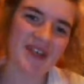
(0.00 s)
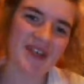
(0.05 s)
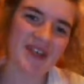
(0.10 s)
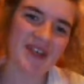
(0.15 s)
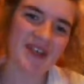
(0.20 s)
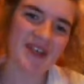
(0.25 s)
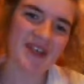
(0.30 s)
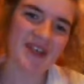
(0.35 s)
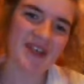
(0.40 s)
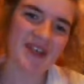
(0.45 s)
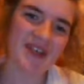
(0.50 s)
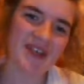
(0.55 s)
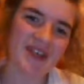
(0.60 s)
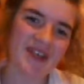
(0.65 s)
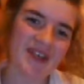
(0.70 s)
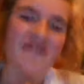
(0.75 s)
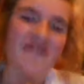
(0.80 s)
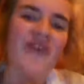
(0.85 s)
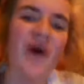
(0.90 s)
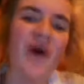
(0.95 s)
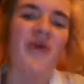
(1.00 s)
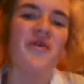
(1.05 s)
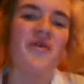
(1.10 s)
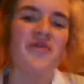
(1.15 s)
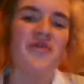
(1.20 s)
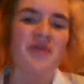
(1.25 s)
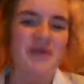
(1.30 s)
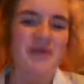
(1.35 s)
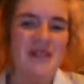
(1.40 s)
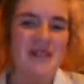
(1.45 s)
when you get
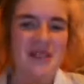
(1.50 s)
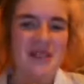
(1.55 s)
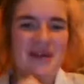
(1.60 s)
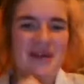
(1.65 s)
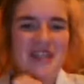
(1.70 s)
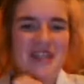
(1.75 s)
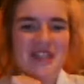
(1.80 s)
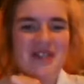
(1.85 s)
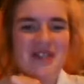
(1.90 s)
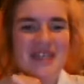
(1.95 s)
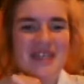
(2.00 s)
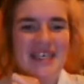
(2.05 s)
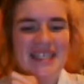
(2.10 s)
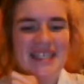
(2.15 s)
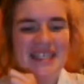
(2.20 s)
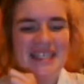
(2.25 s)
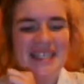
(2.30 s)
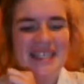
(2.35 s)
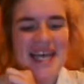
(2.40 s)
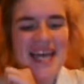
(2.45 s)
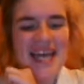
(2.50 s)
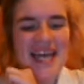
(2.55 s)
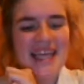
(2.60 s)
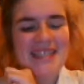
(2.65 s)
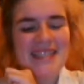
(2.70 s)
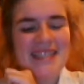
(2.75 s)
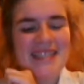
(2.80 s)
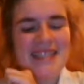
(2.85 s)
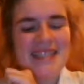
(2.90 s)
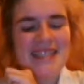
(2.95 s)
involved with Supernatural is
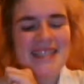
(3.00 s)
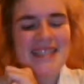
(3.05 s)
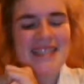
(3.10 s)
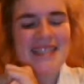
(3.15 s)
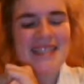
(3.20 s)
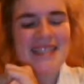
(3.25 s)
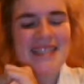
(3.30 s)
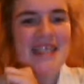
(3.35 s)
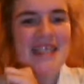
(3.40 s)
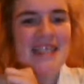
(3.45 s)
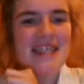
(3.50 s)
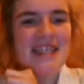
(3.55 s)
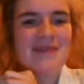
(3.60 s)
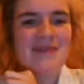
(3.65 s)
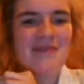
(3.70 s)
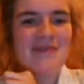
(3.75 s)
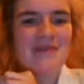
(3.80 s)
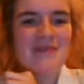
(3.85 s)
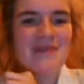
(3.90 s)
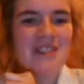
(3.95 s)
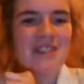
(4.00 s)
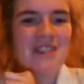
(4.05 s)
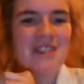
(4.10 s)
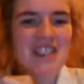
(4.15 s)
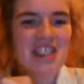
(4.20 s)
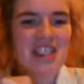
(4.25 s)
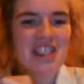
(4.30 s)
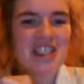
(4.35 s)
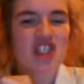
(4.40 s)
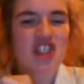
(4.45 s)
making the
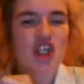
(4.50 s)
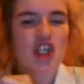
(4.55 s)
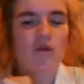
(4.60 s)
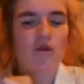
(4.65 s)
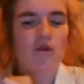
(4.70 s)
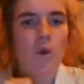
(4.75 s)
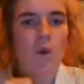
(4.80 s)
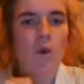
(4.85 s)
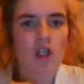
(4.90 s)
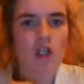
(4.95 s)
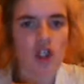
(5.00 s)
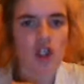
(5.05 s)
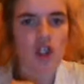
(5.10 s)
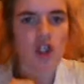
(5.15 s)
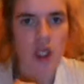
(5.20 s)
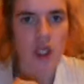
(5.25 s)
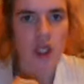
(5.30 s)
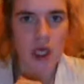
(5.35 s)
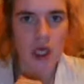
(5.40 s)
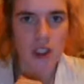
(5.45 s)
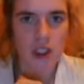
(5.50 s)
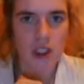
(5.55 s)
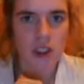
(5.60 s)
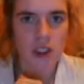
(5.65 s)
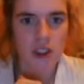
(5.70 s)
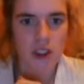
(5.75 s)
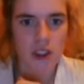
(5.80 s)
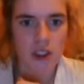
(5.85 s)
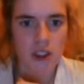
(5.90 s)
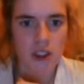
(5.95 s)
decision of watching it.